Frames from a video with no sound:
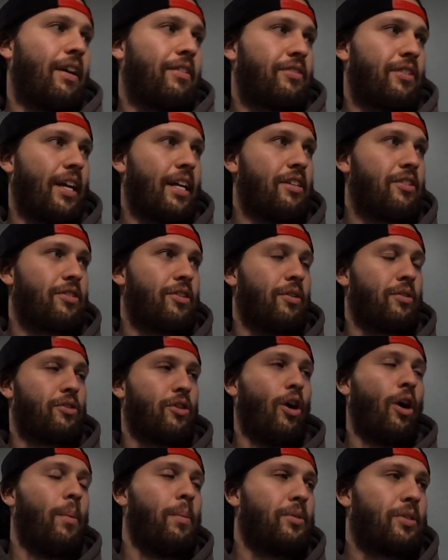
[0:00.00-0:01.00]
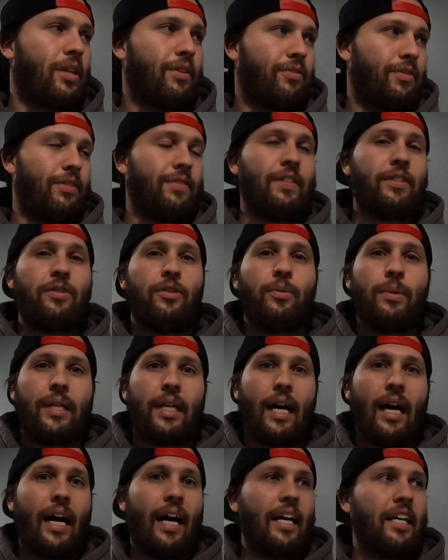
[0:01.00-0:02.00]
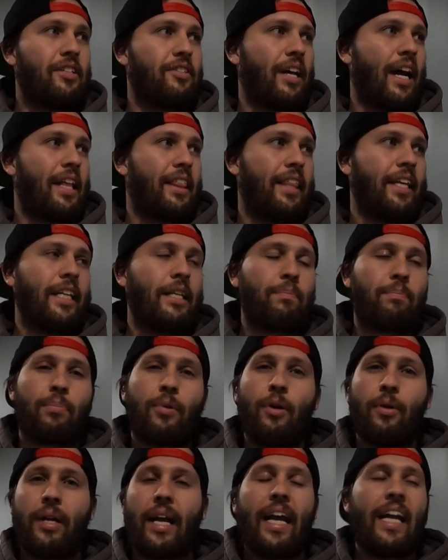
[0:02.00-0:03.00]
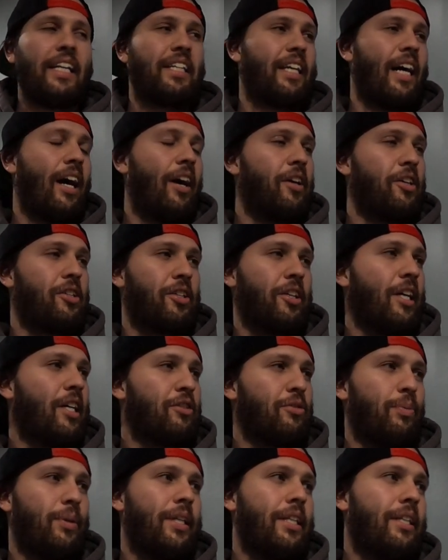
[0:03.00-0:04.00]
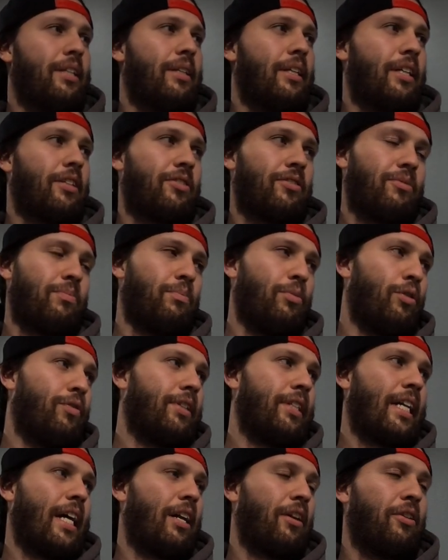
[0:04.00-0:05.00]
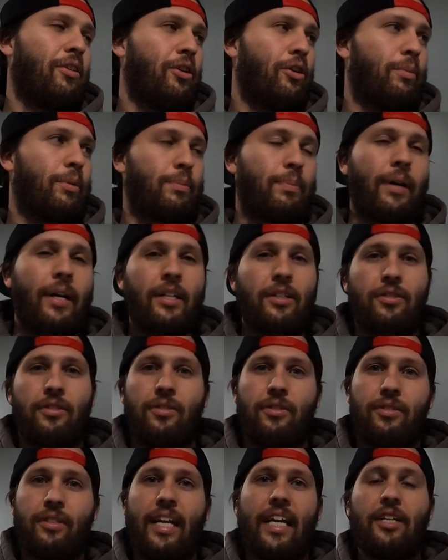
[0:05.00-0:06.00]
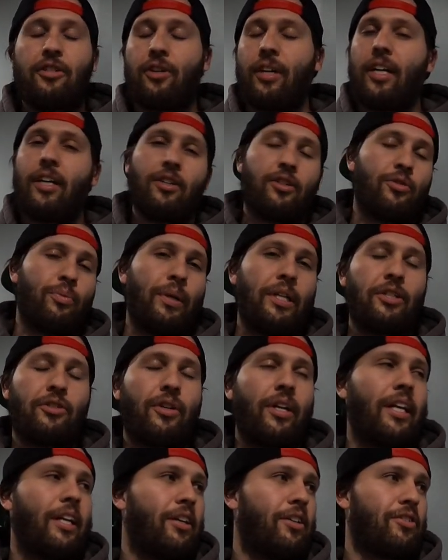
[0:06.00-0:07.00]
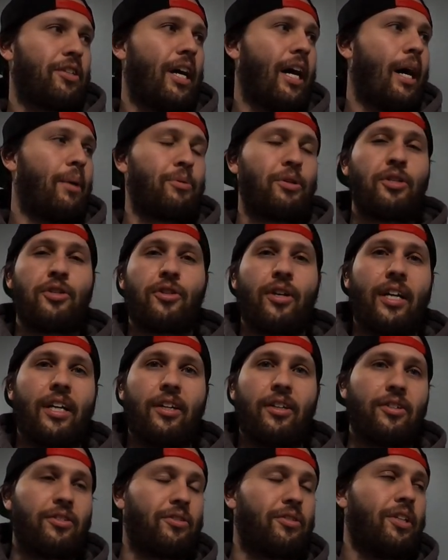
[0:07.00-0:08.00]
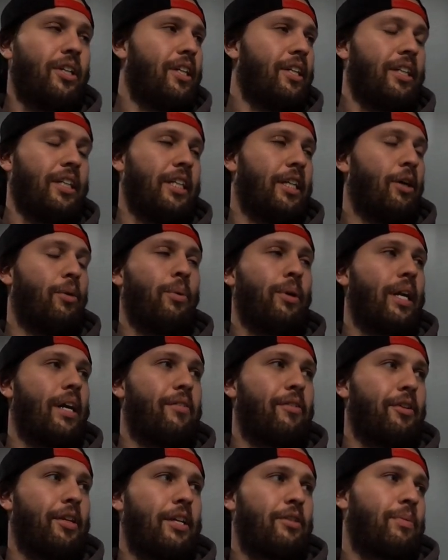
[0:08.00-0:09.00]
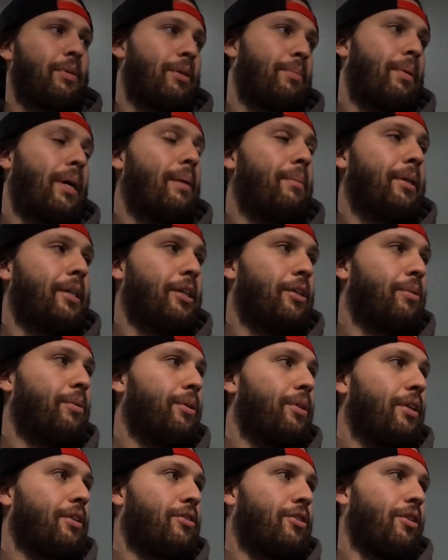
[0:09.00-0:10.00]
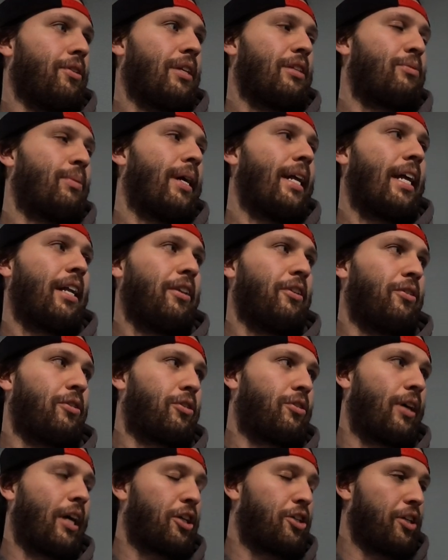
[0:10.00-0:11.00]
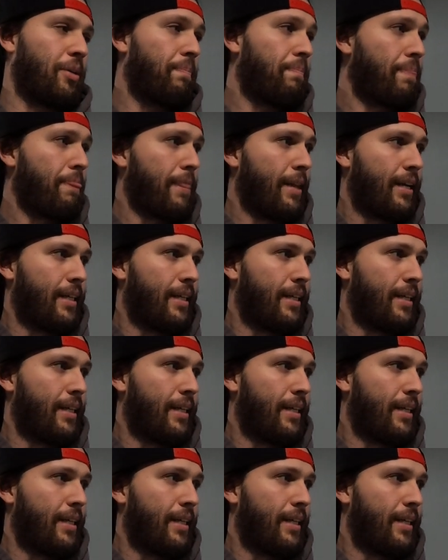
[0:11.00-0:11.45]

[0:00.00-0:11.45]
five cents, so it's almost at fifty two week highs. I think it broke eight dollars last week. It's moving down a little bit. Probably just day traders, swing traders, option traders, you know whatever. That's what they're probably doing with it. So that's why I had a little correction.